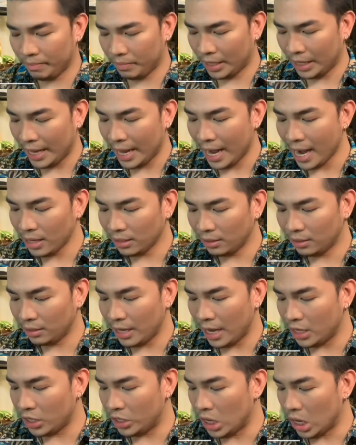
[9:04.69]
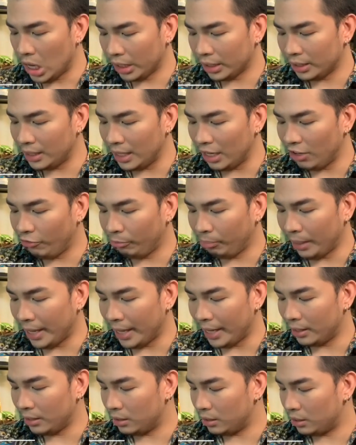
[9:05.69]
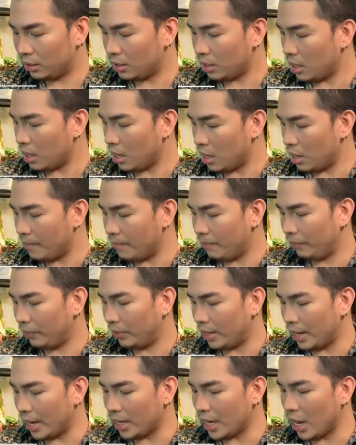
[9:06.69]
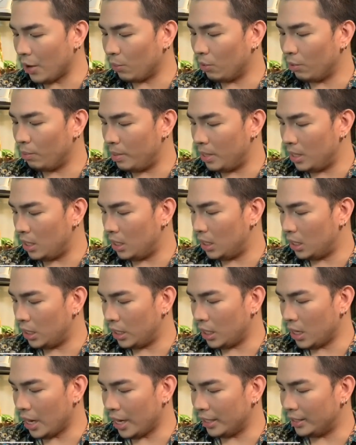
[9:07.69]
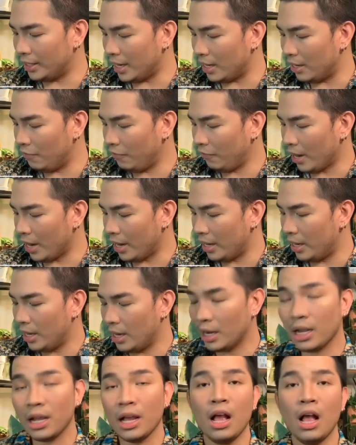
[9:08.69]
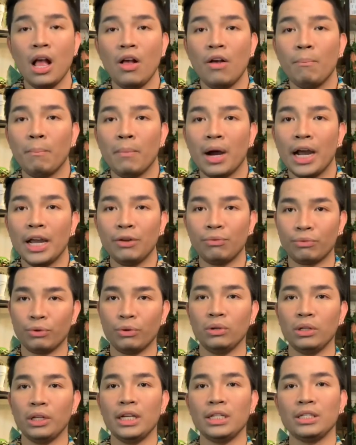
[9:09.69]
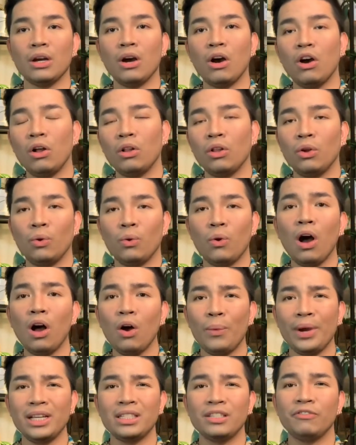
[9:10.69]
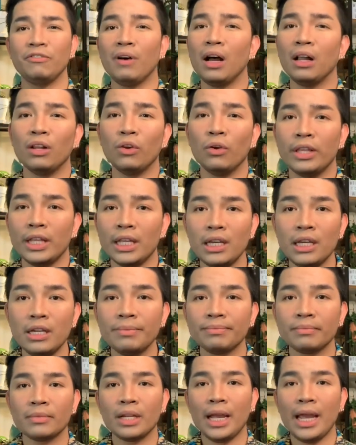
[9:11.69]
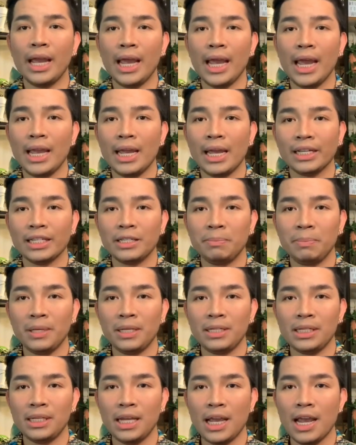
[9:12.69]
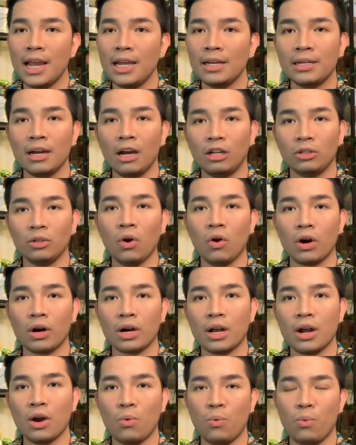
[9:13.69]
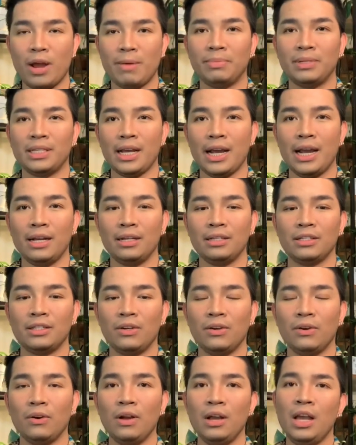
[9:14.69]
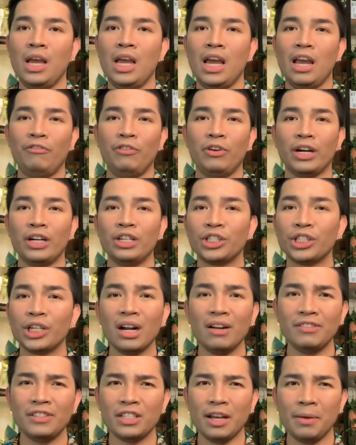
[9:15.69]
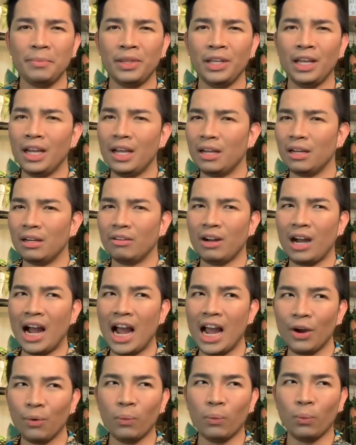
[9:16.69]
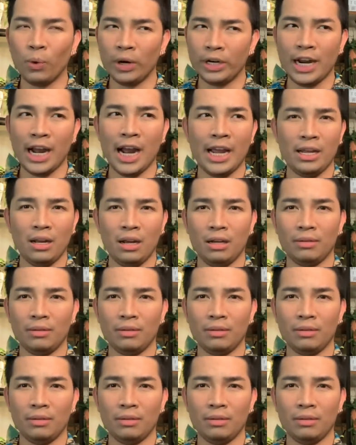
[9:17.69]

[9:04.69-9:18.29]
cat and dog safe plants that I will be identifying. My rule is always follow the ASPCA.org website. So if you're unsure of something, what I